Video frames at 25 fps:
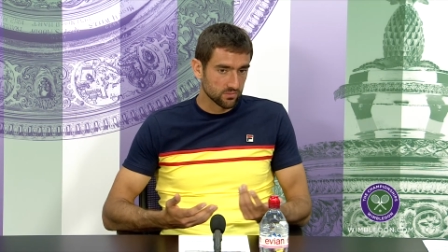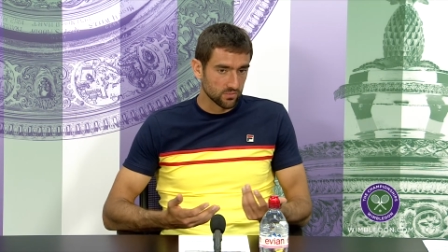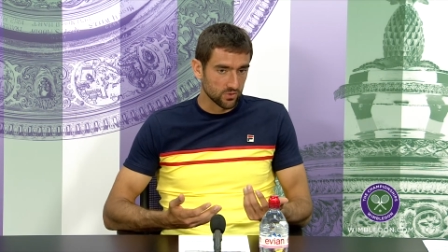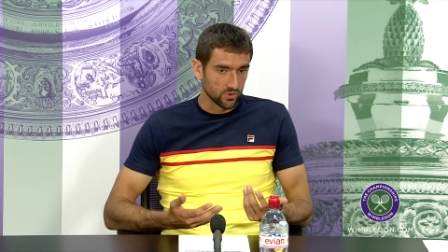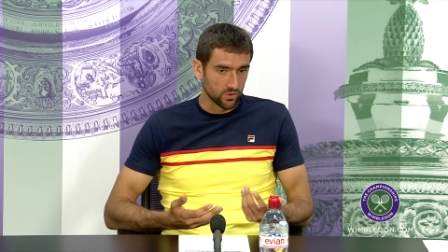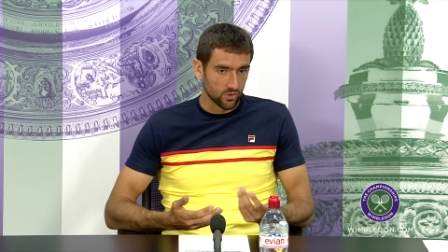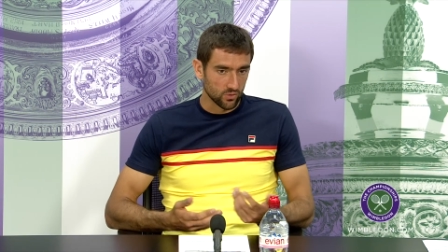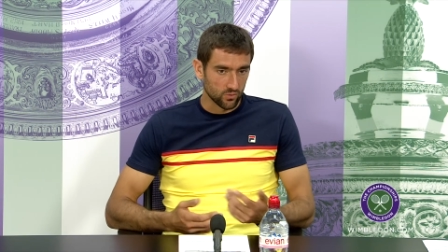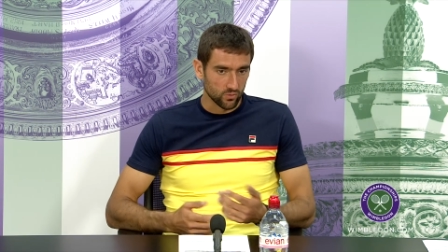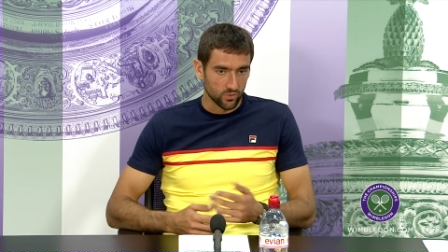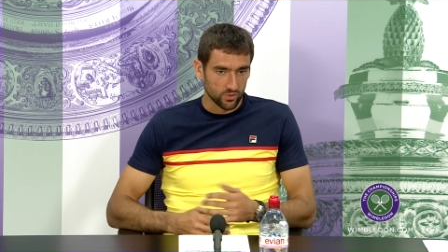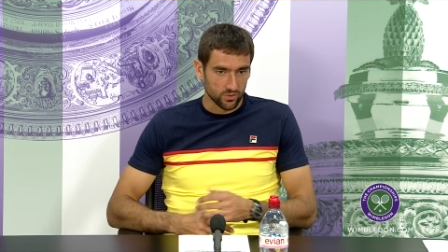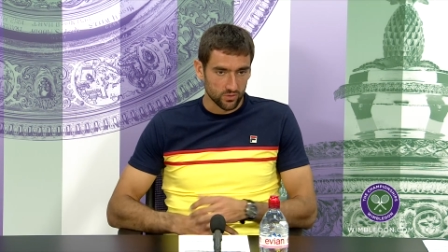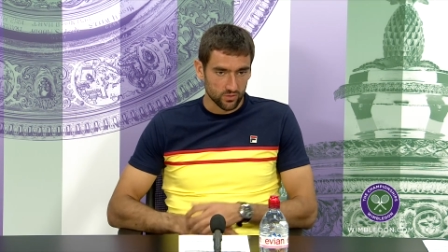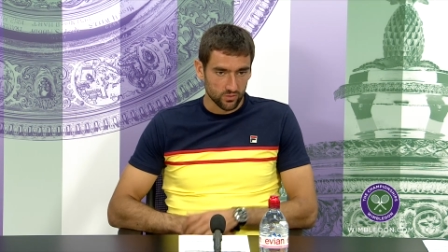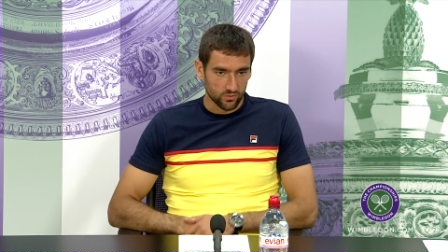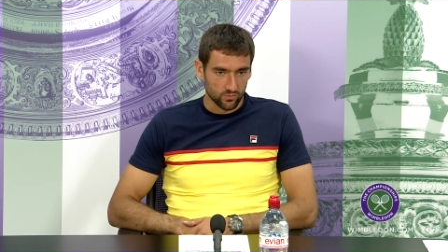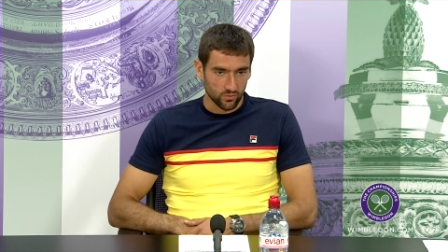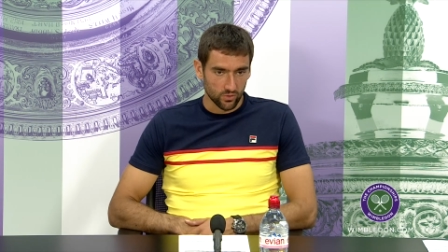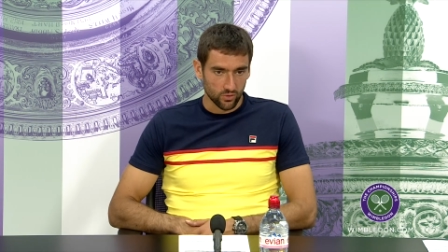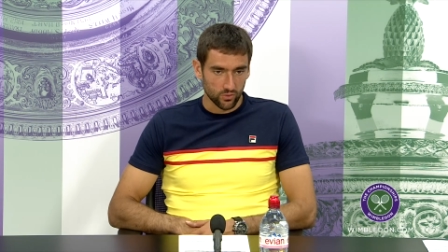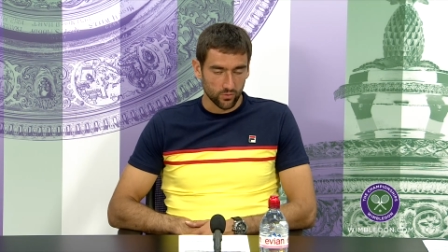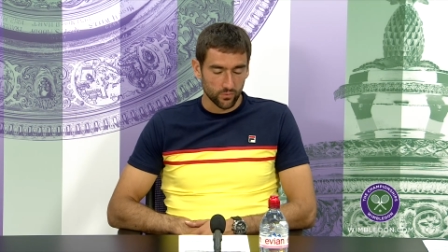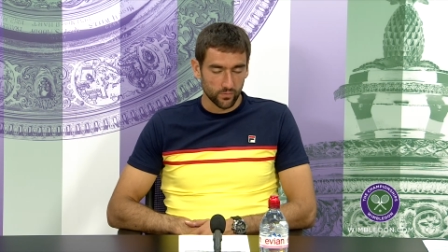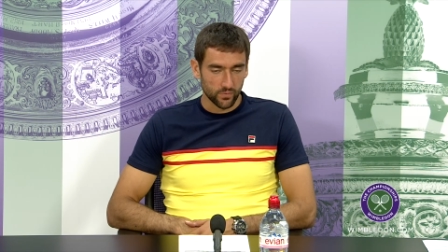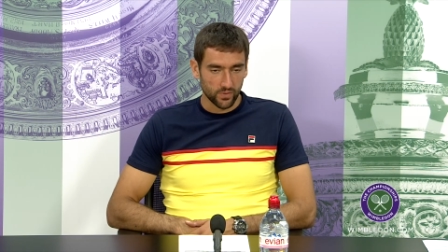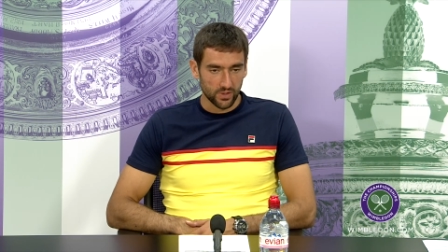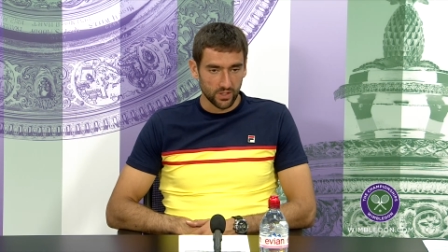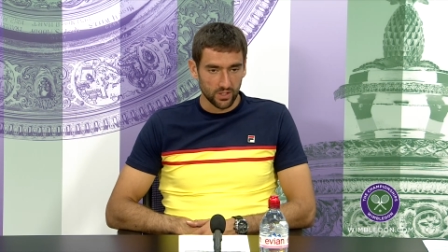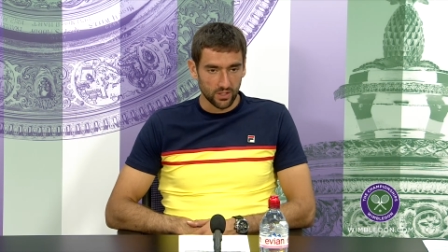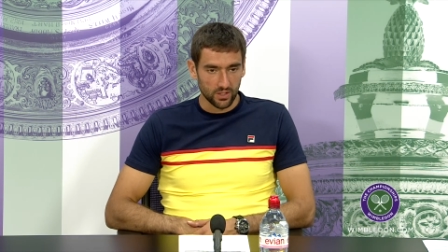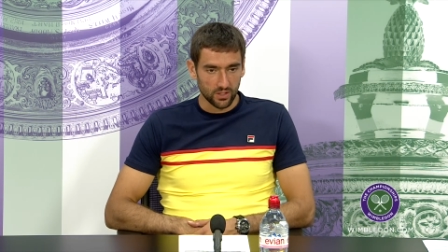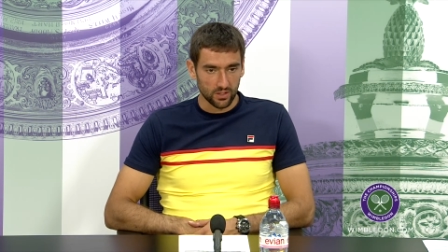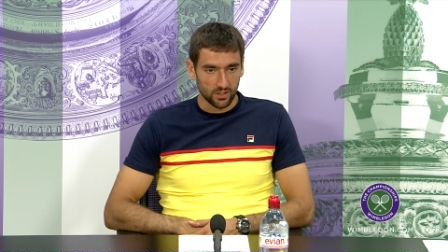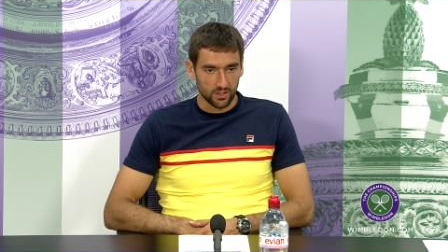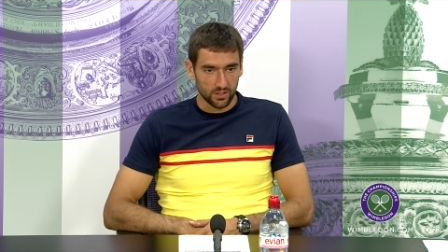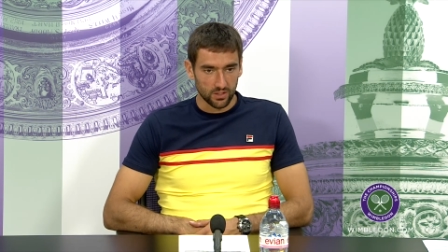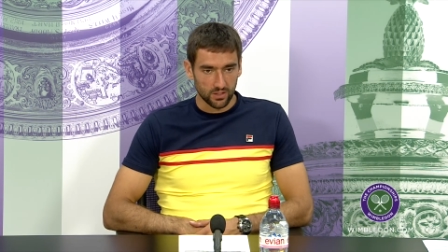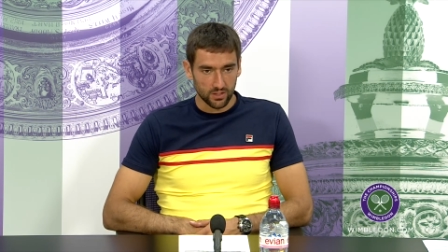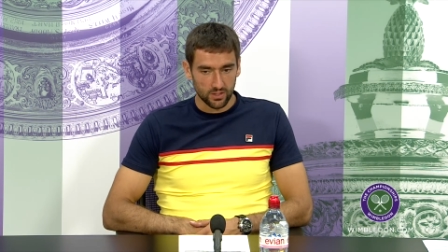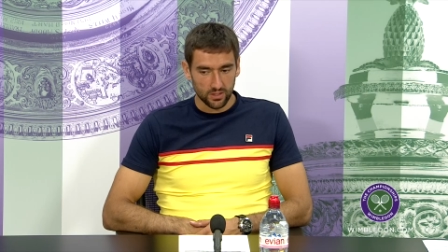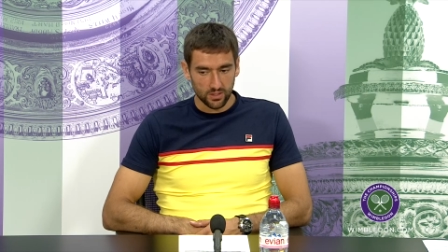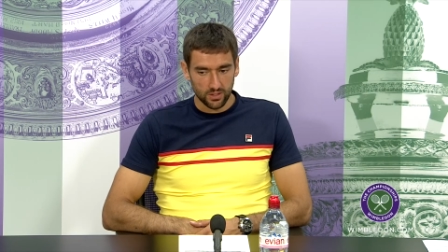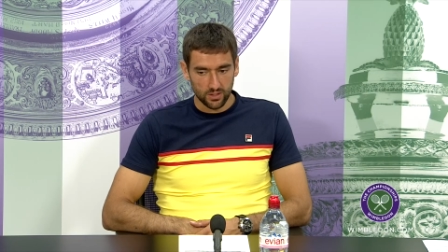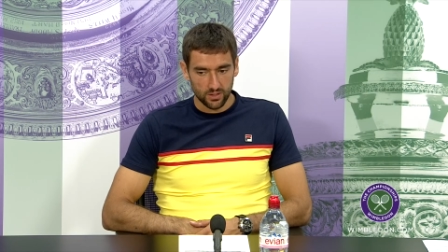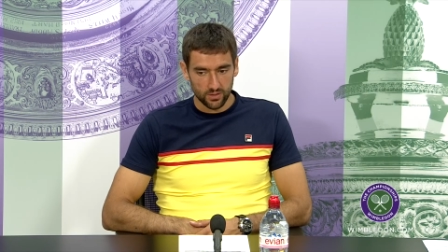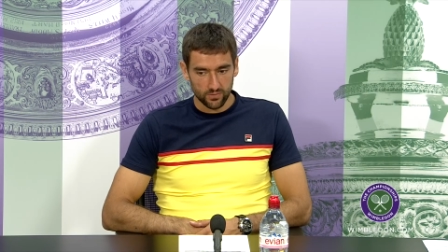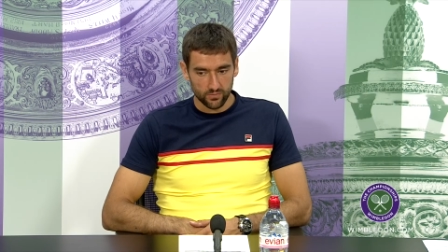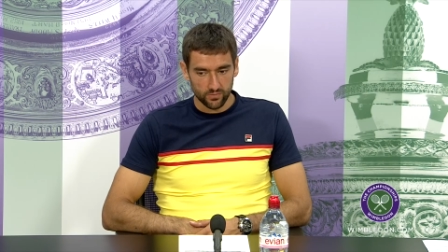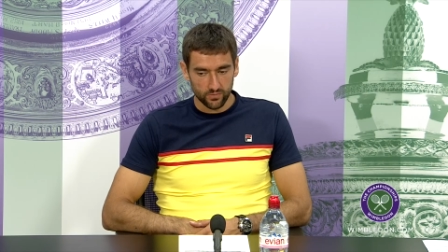you know, what you
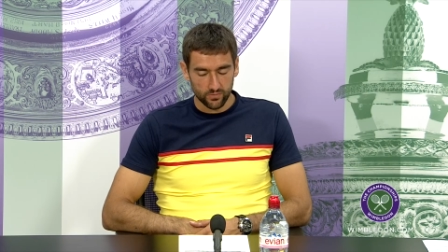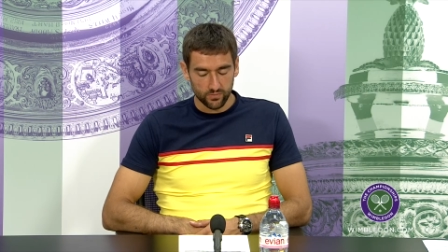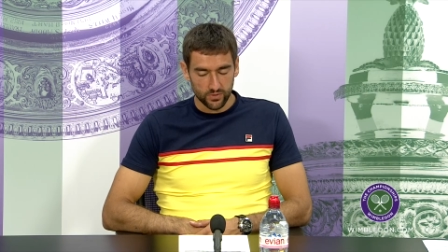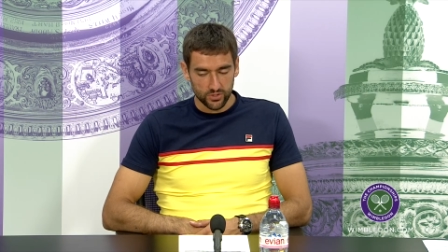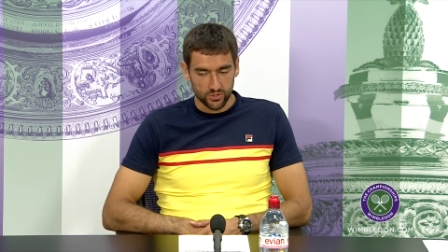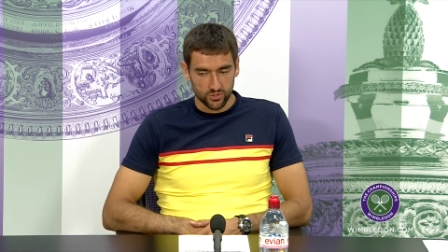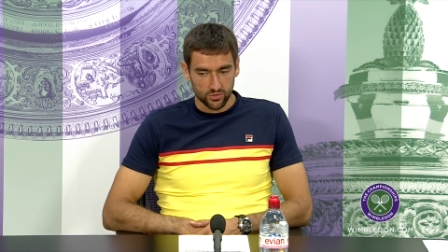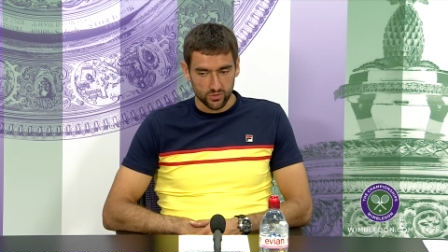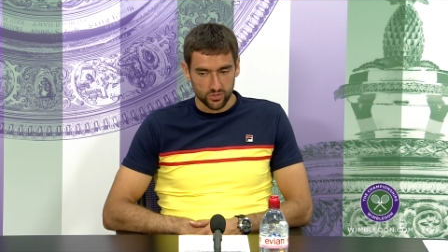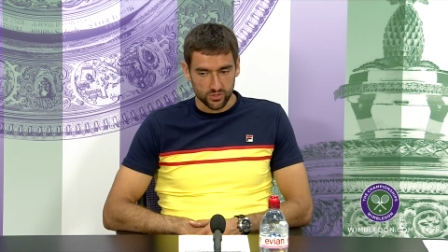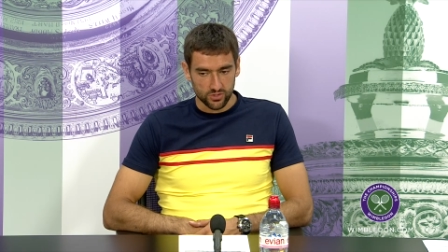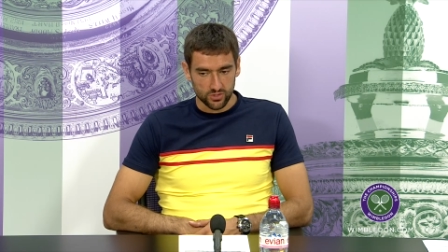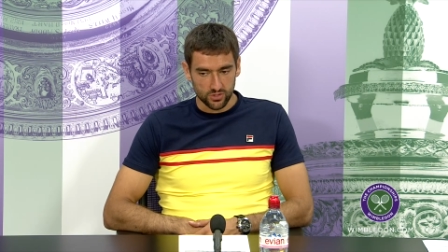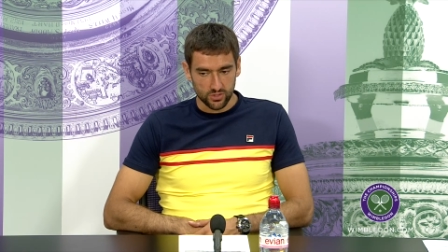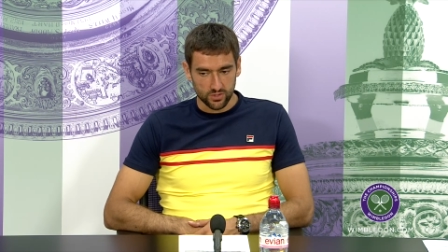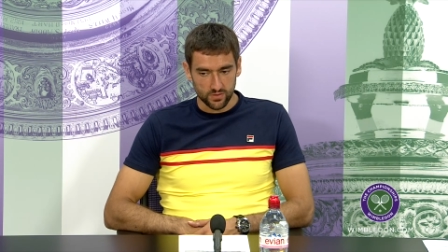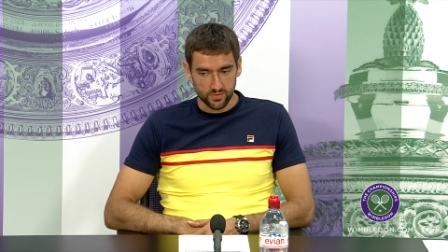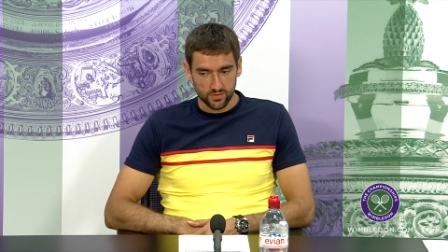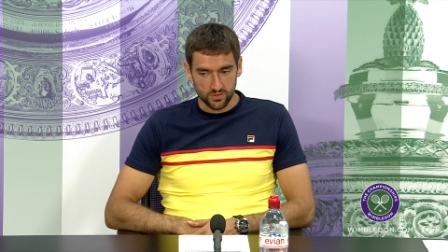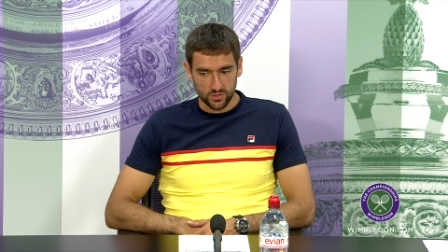feel with your serve.